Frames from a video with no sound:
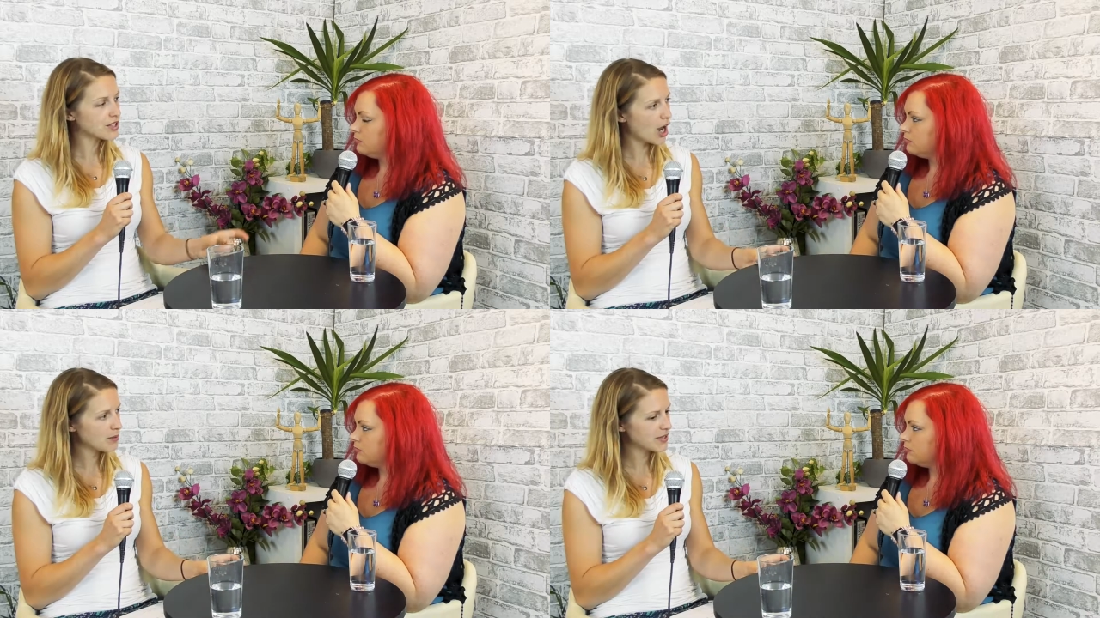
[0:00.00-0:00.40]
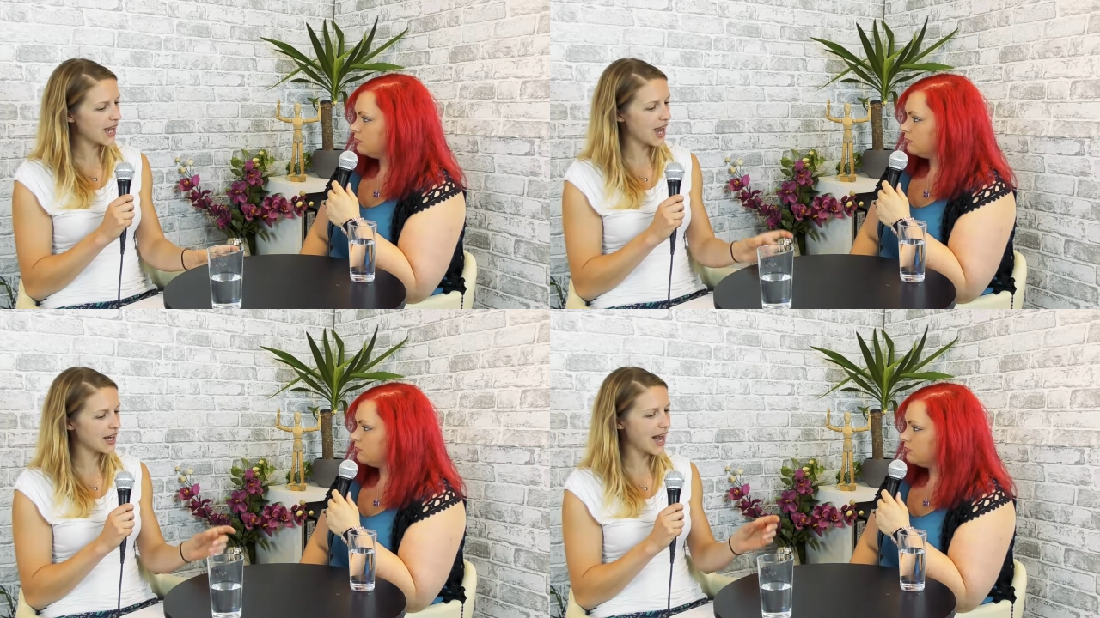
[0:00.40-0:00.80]
Speaker 1: the
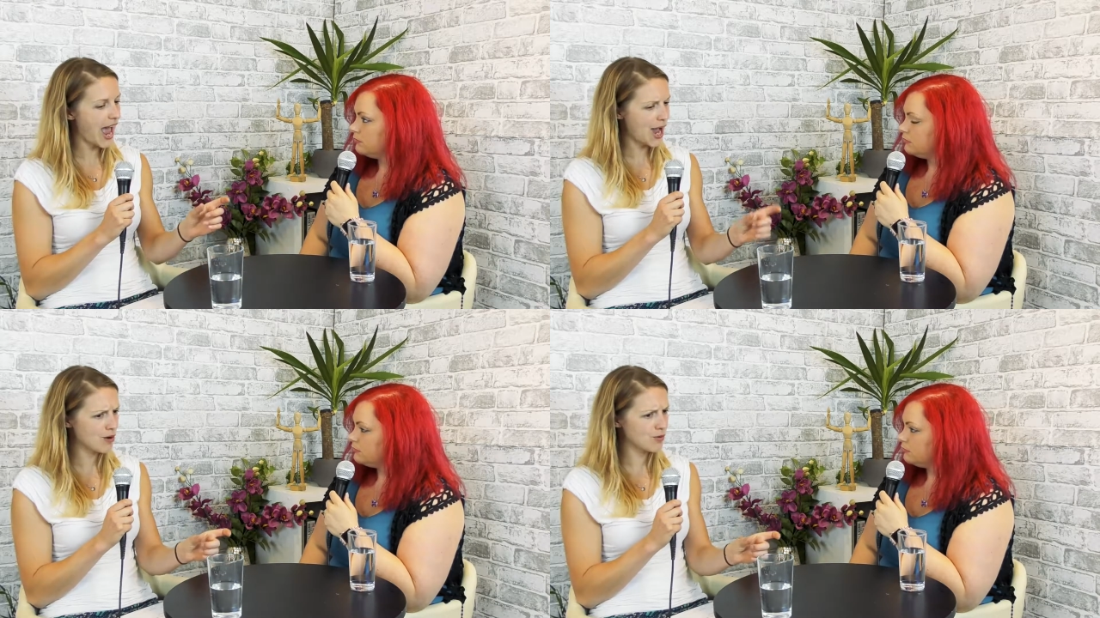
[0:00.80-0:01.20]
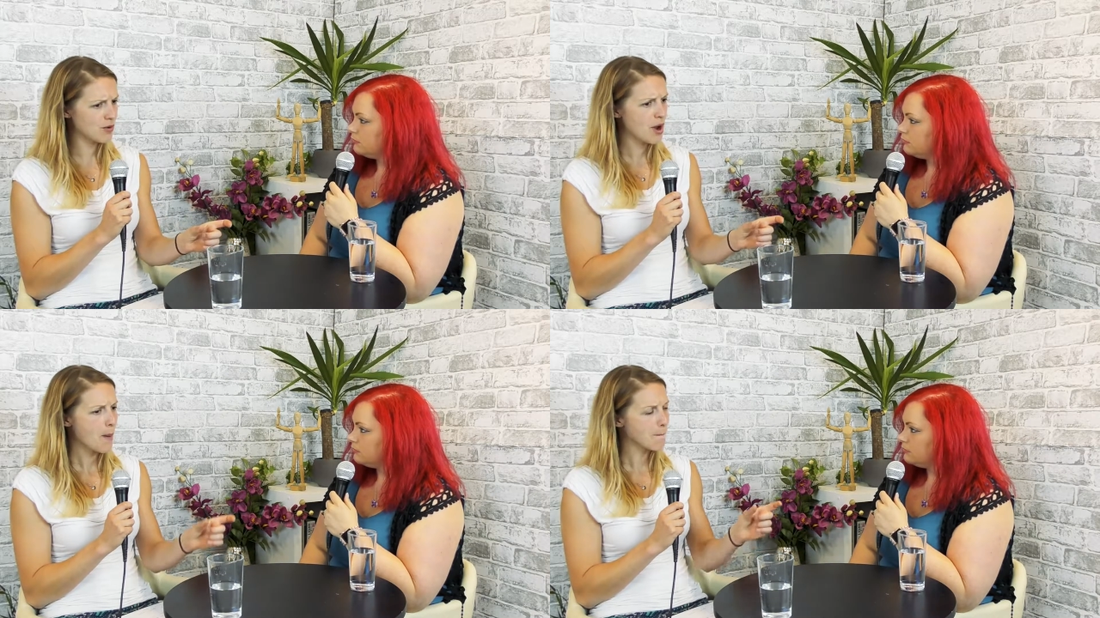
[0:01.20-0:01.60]
timescale and how
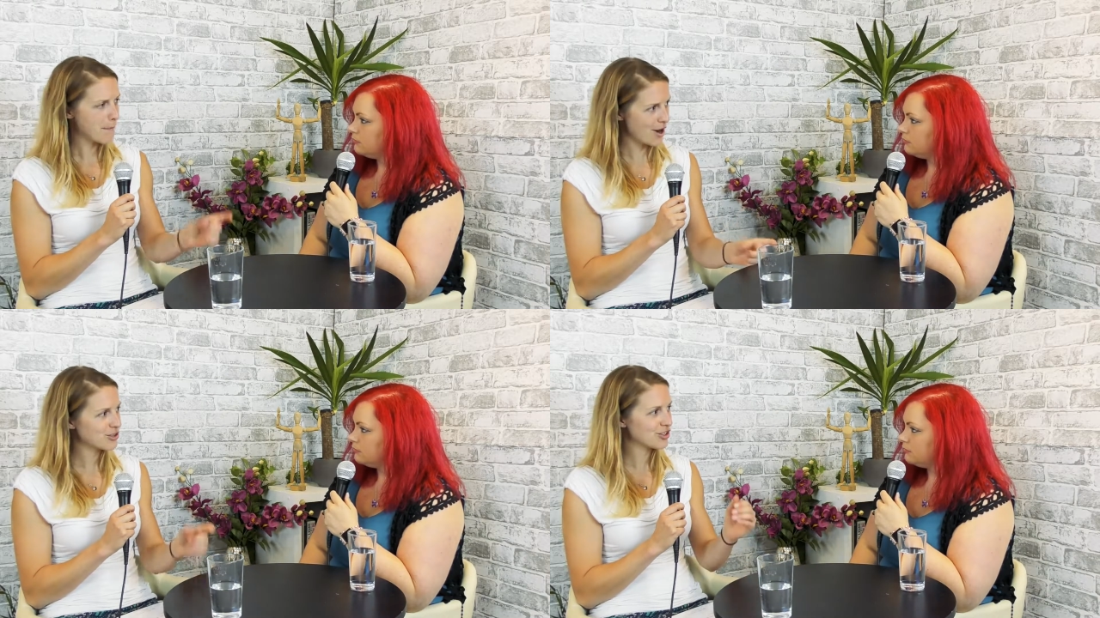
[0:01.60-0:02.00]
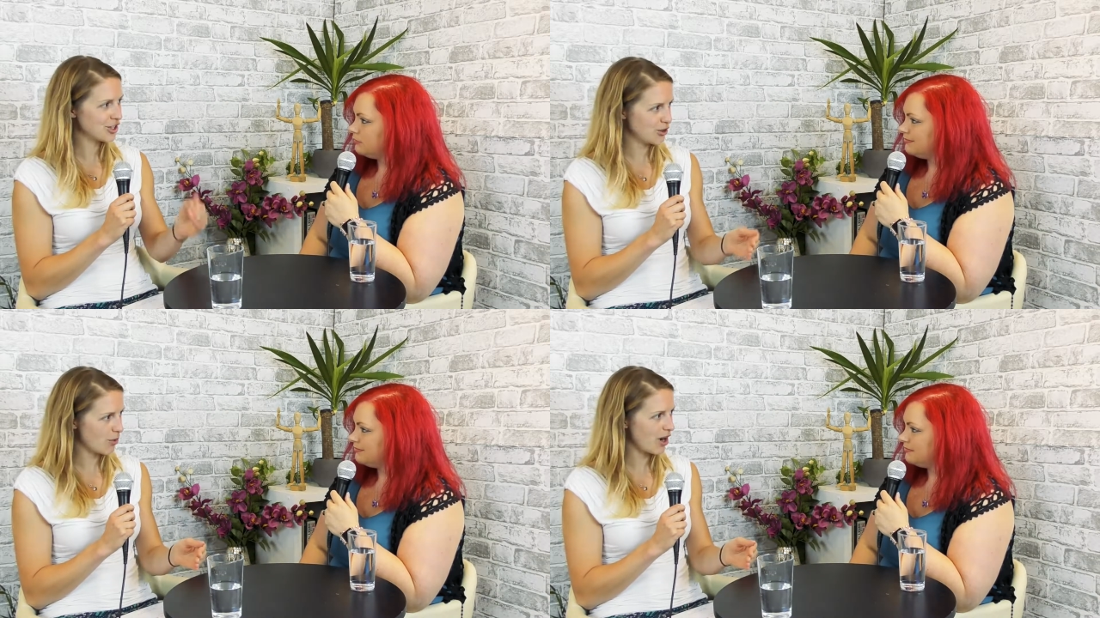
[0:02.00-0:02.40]
much did
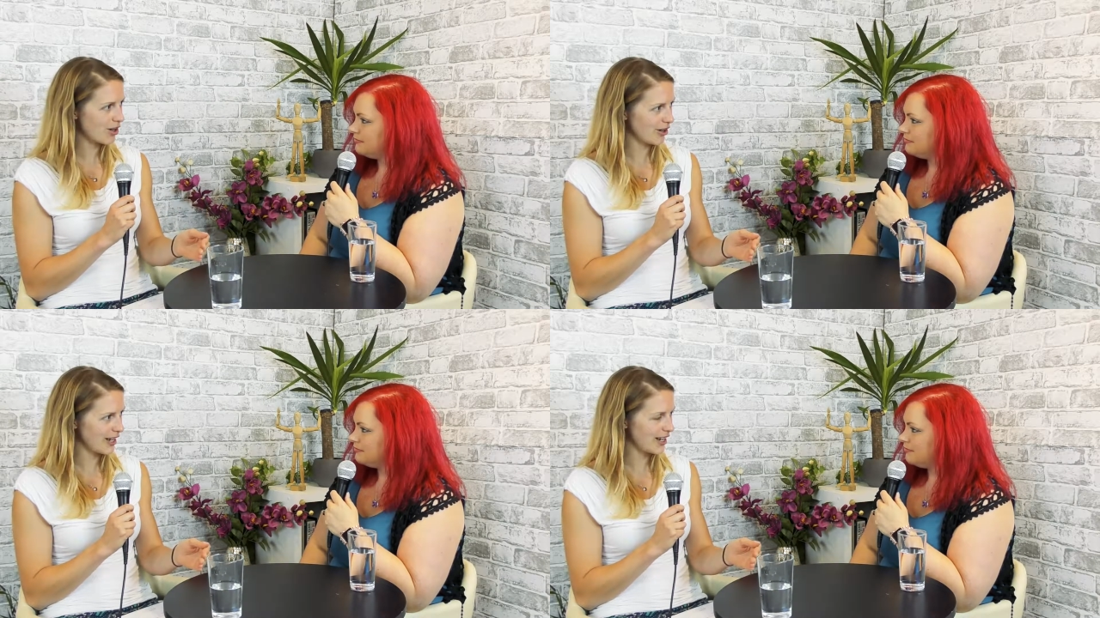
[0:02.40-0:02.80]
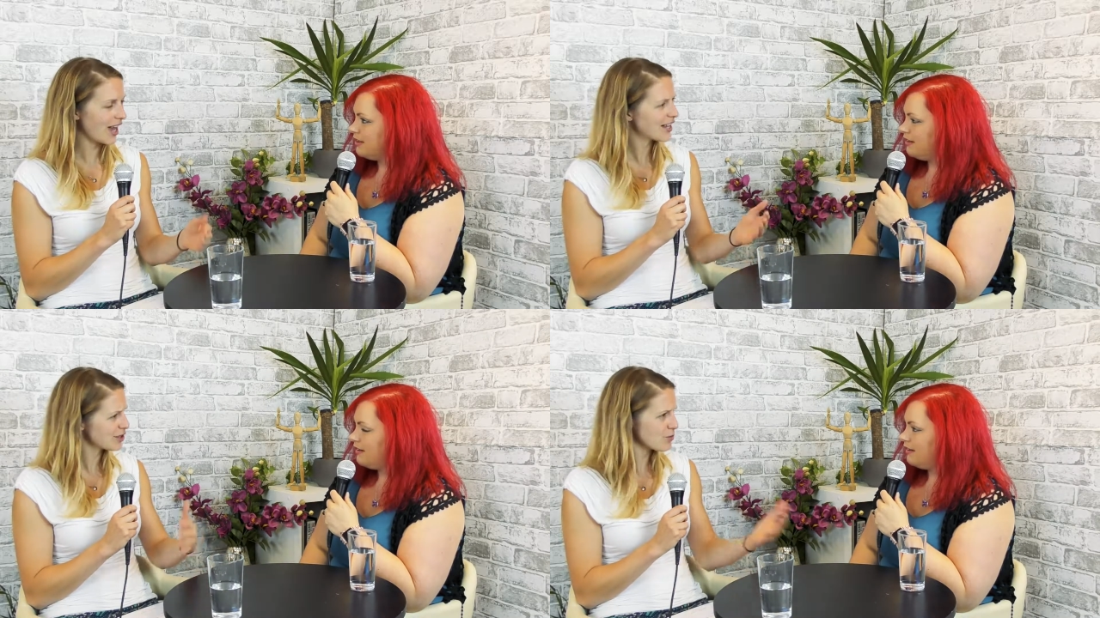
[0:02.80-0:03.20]
you work on it?
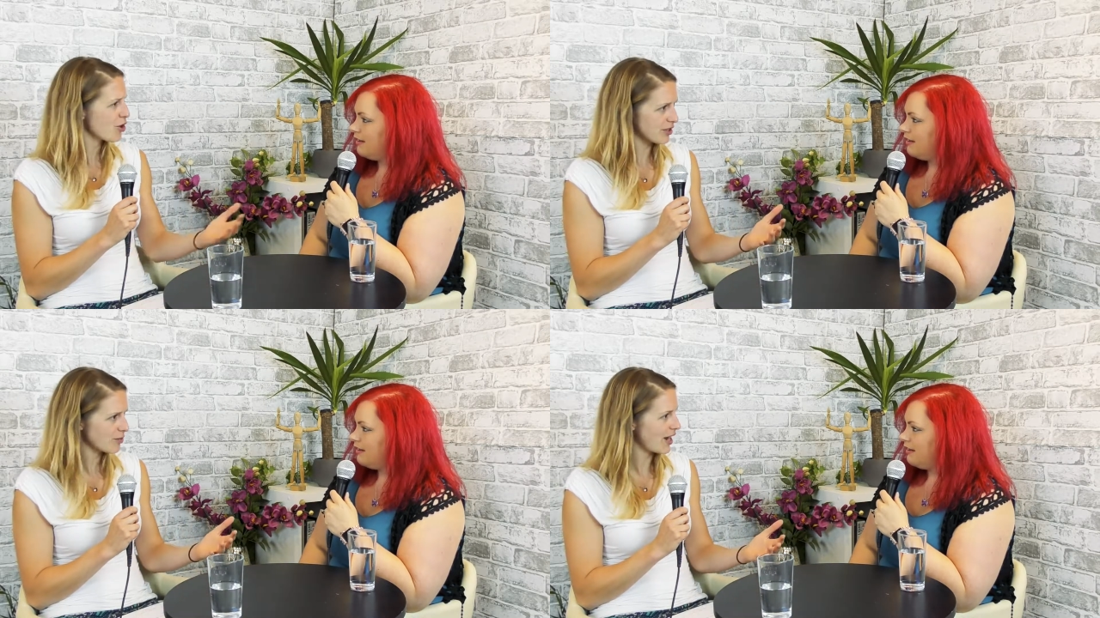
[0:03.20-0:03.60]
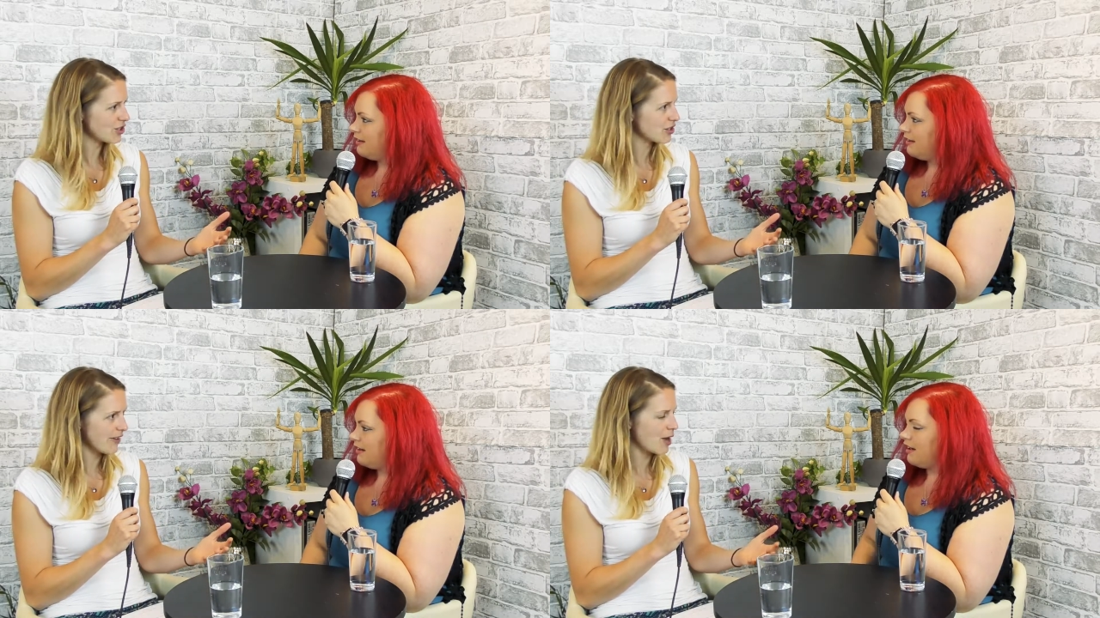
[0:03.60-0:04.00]
Like as an
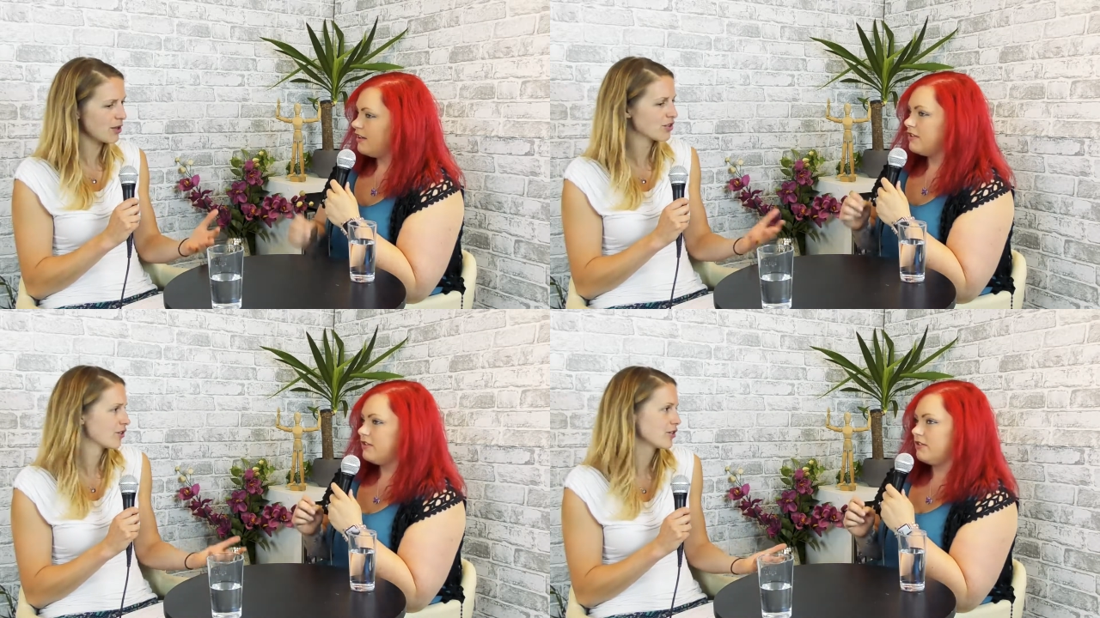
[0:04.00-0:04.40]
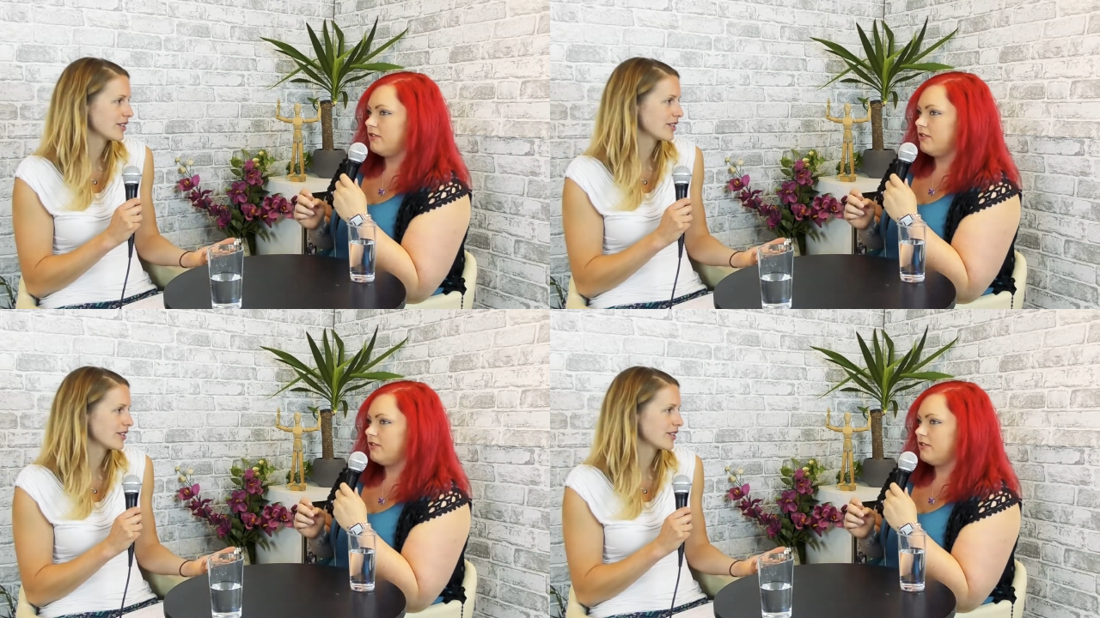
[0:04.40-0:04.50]
approximation of how much your